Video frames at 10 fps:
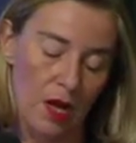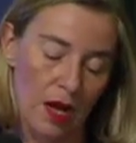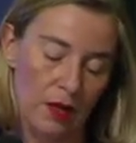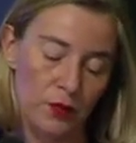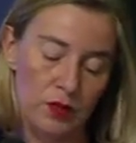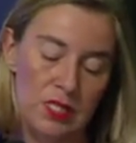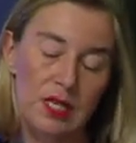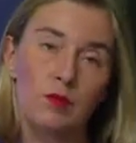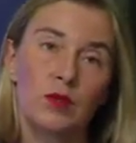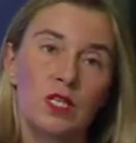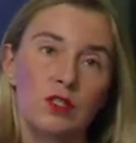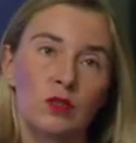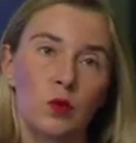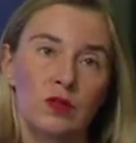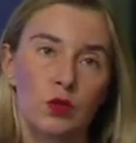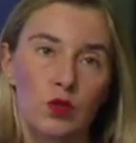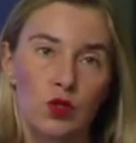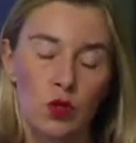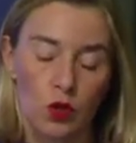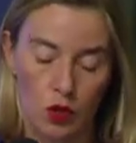And for the same reason, we have
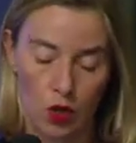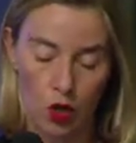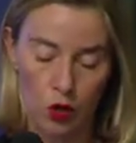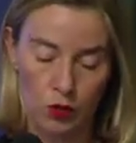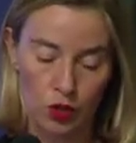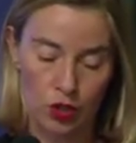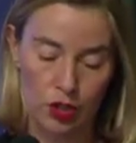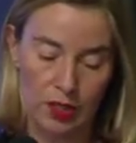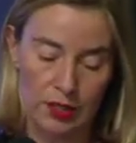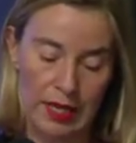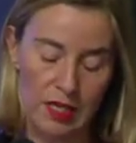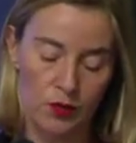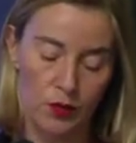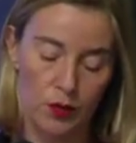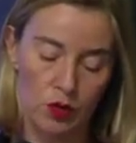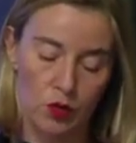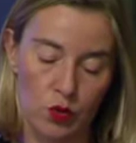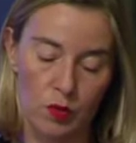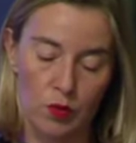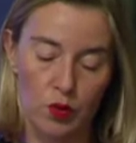also launched a task force
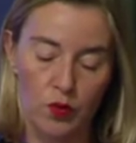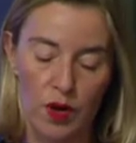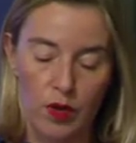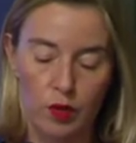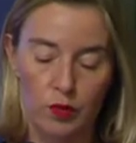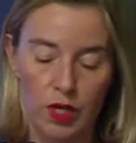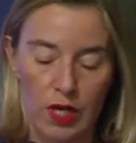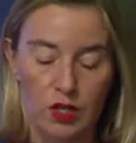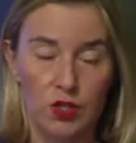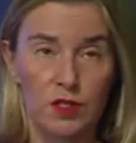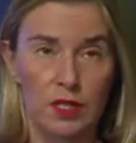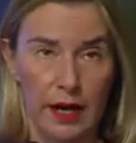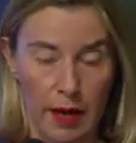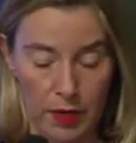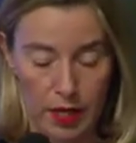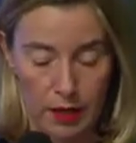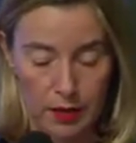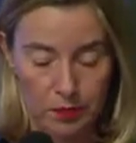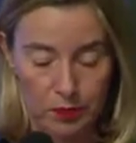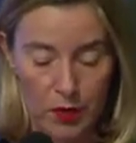improve our communications in Arabic,
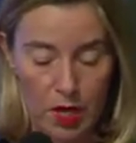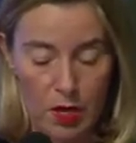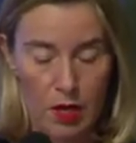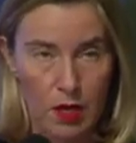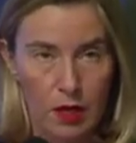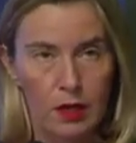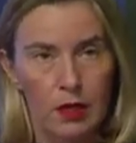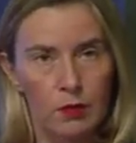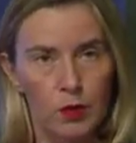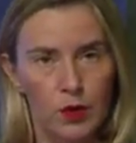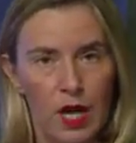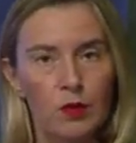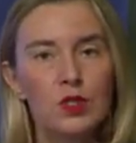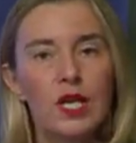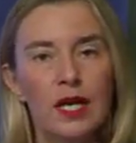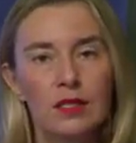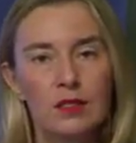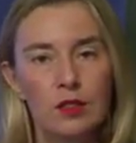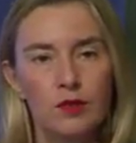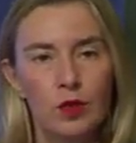both outside
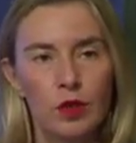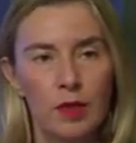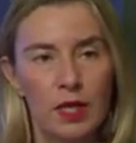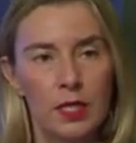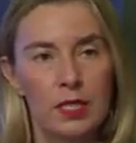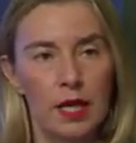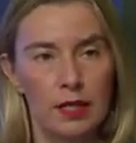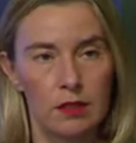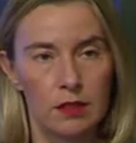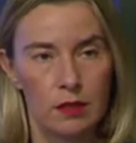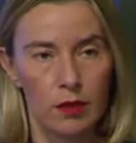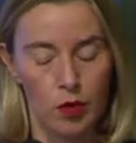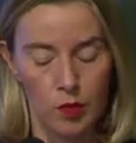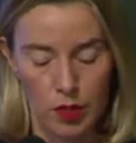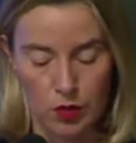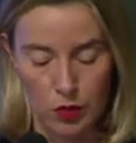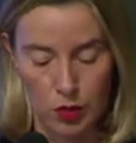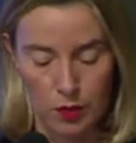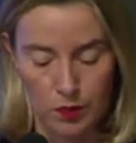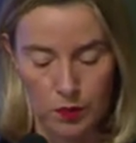of Europe and inside the European
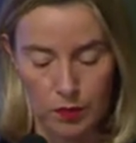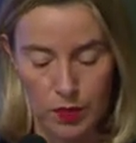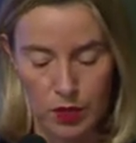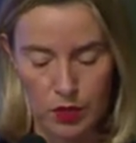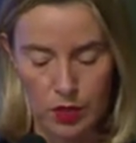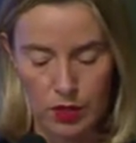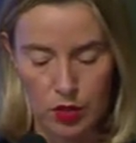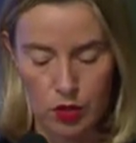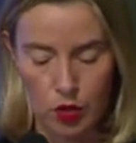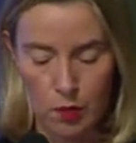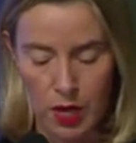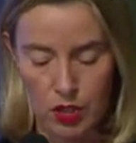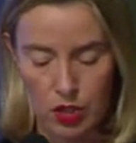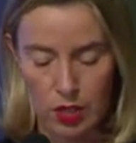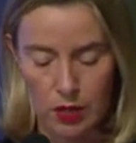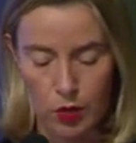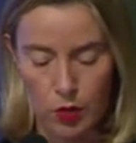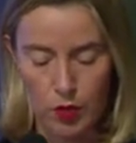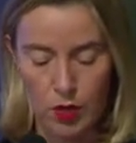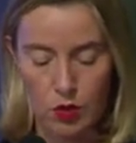Union, because there is so much that the
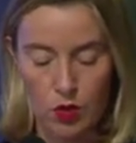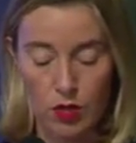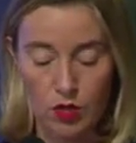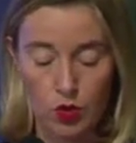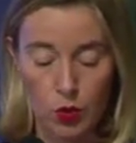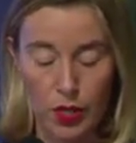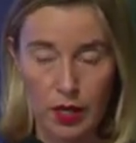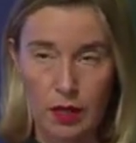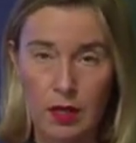European Union is doing